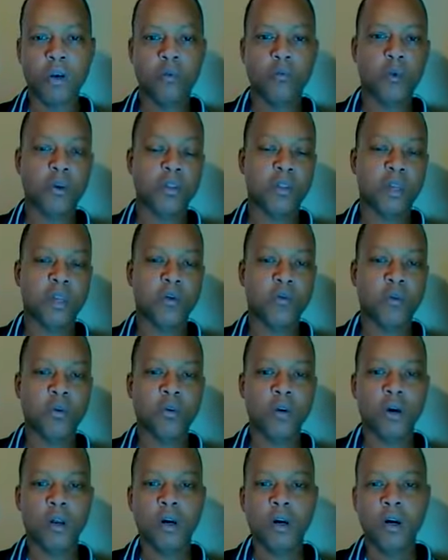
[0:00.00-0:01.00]

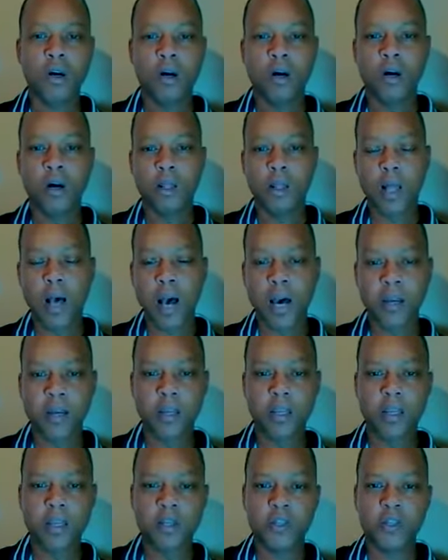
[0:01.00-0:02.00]
A lot
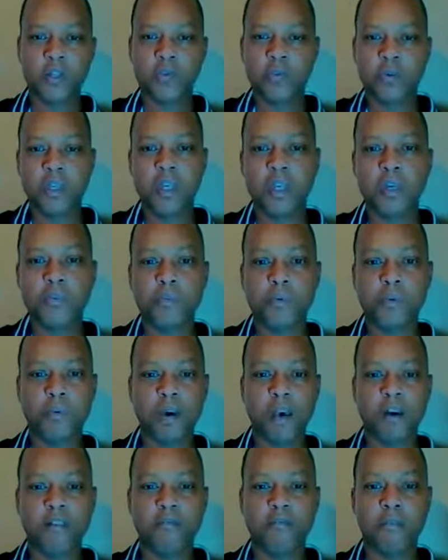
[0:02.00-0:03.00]
of these people
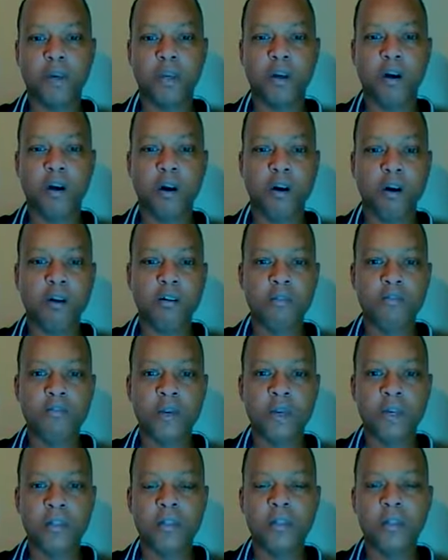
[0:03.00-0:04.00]
have been
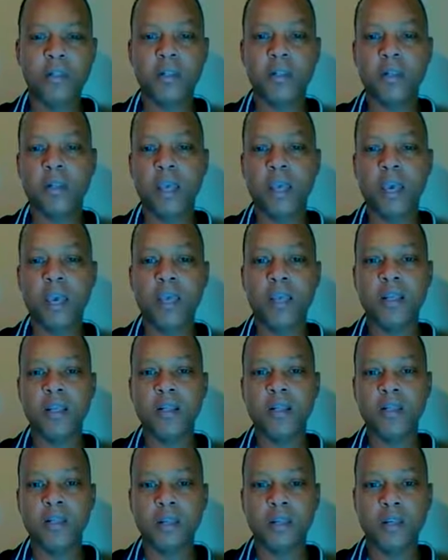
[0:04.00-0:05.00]
augmented and
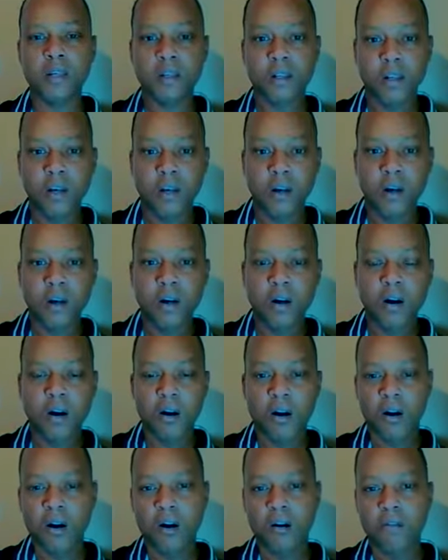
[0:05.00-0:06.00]
edited
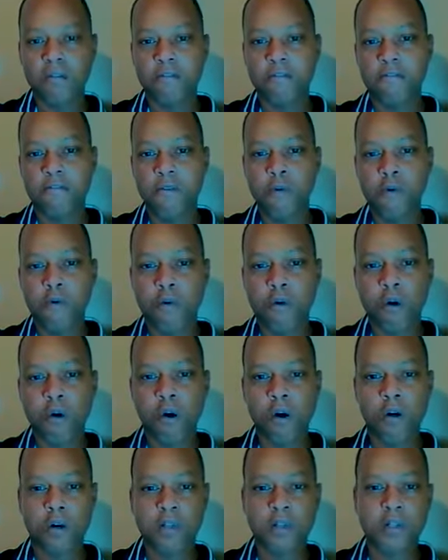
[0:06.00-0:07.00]

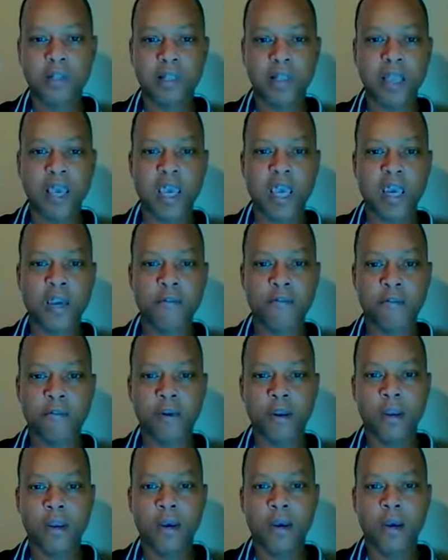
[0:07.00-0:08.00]
for
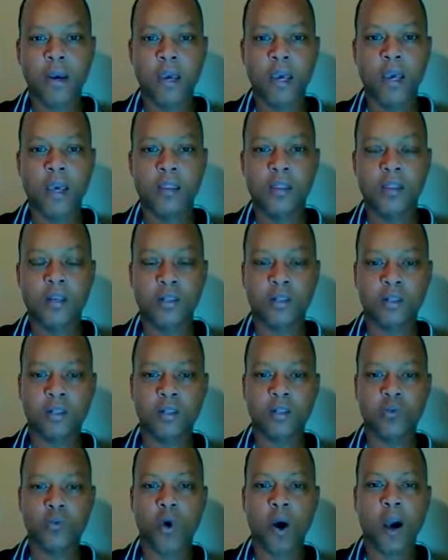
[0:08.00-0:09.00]
slavery, and this
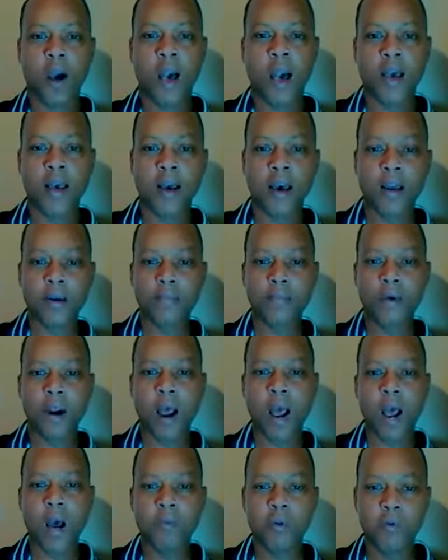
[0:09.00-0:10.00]
is why I got a
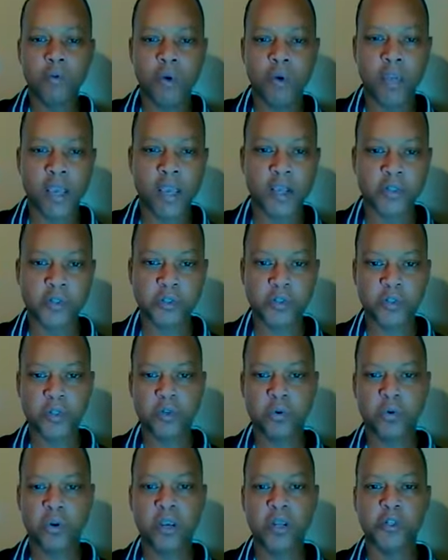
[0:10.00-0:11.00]
problem with
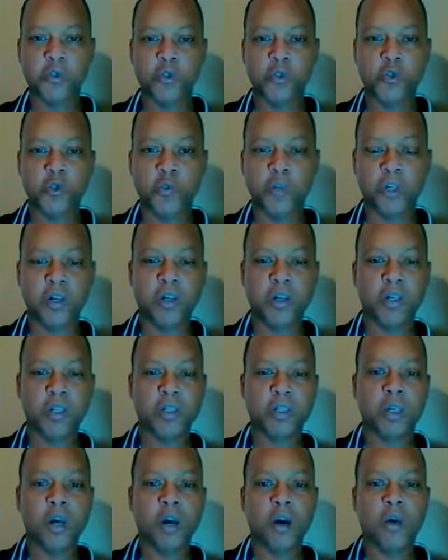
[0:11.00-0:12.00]
extraterrestrials,
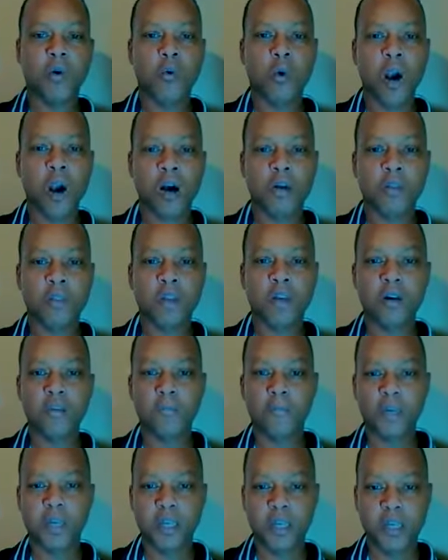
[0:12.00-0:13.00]
because while they are
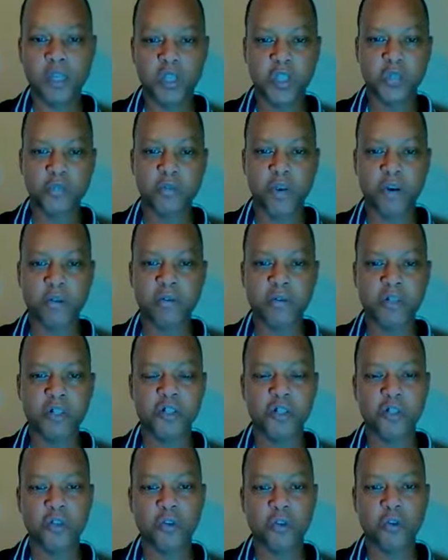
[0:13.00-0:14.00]
being
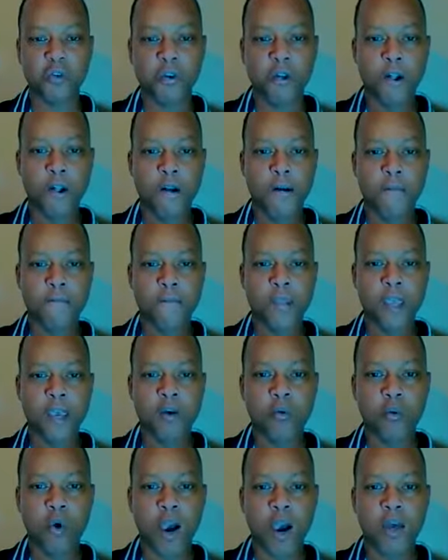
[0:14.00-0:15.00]
spiritual
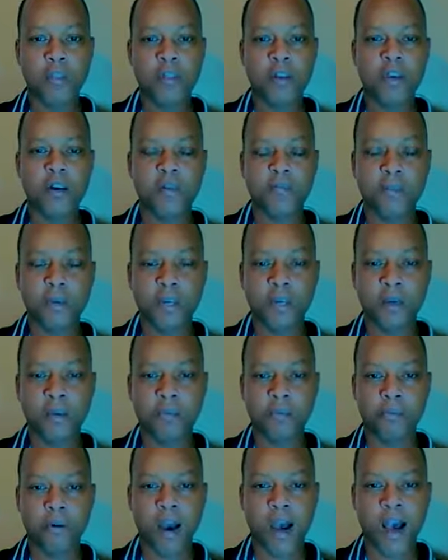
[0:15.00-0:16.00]
and while they are
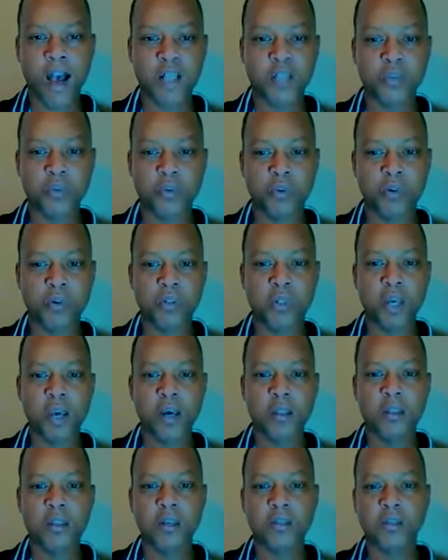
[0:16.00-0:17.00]
being prosperous,
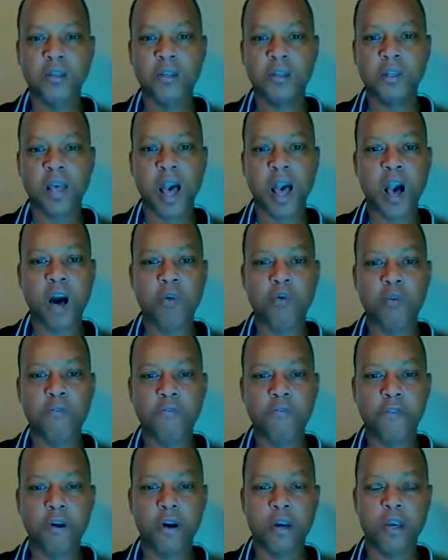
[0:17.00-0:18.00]
this is our
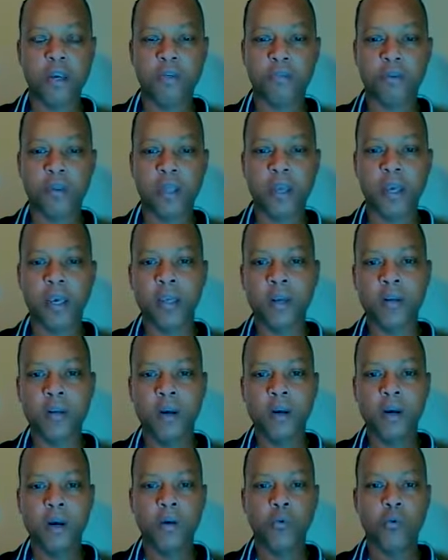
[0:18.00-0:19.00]
fucking planet.
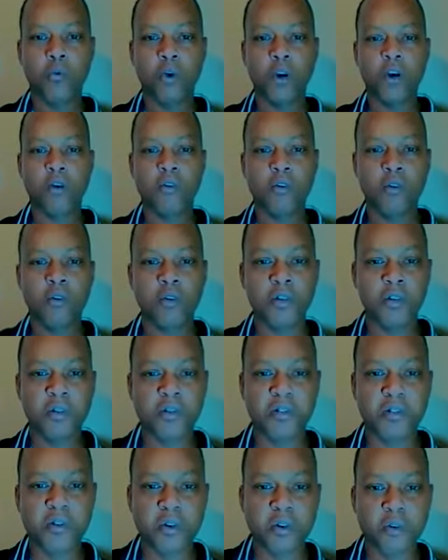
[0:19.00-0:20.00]
We're on the
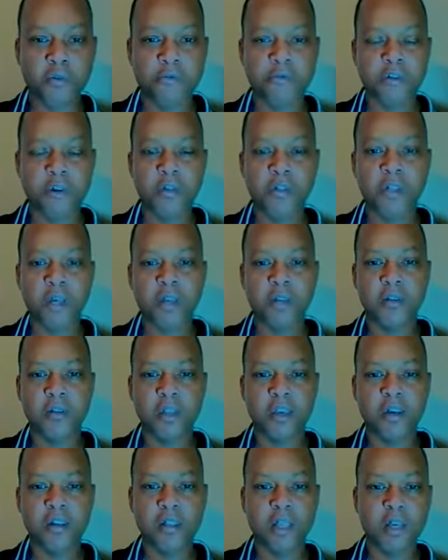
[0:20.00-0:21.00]
surface.
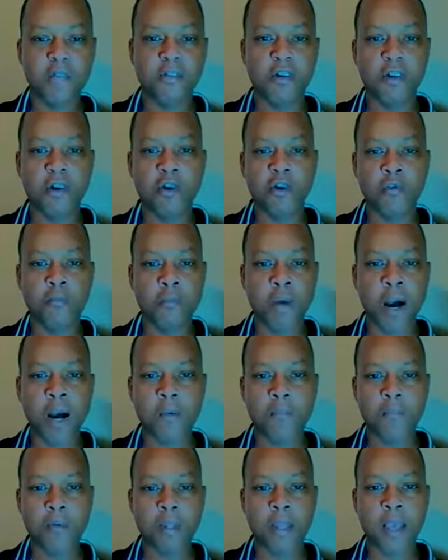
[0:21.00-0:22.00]
They're living on
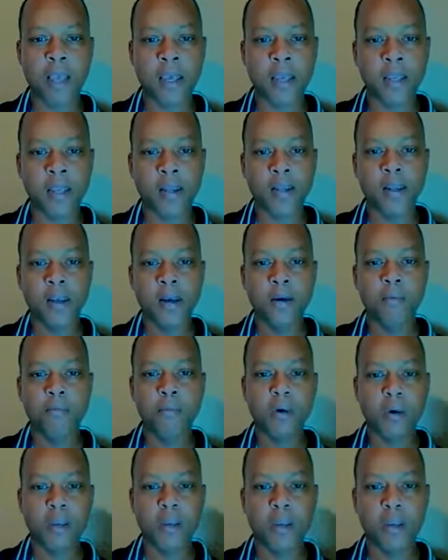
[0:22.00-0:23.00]
my planet
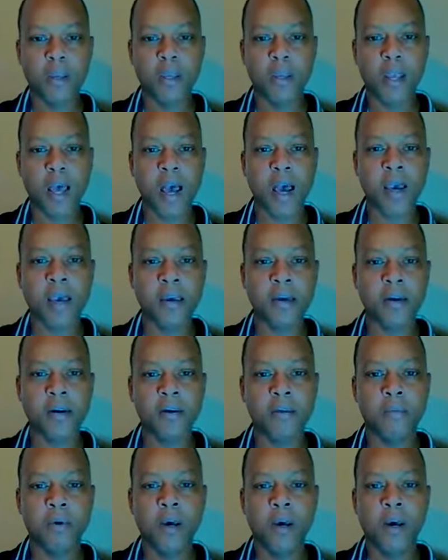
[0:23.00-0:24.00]
better than I
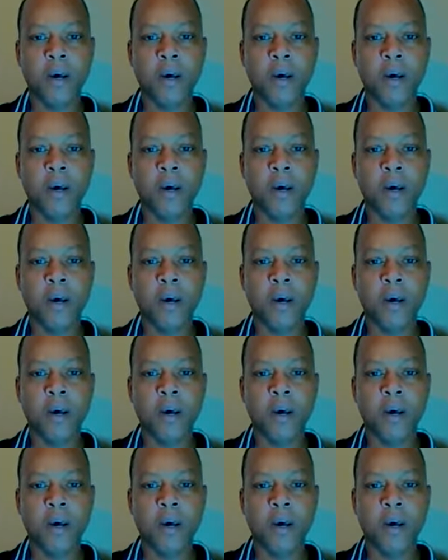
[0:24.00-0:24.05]
am.